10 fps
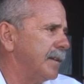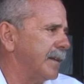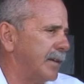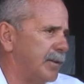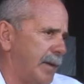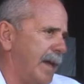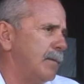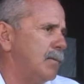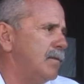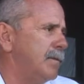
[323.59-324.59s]
They said, you
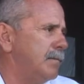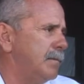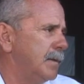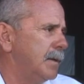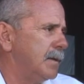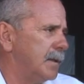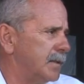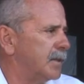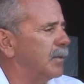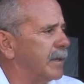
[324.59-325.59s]
can't move them
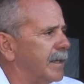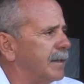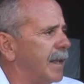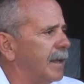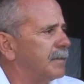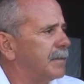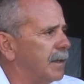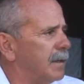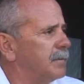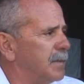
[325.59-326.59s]
until we get that
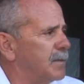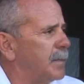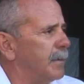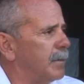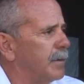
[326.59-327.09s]
piece of paper.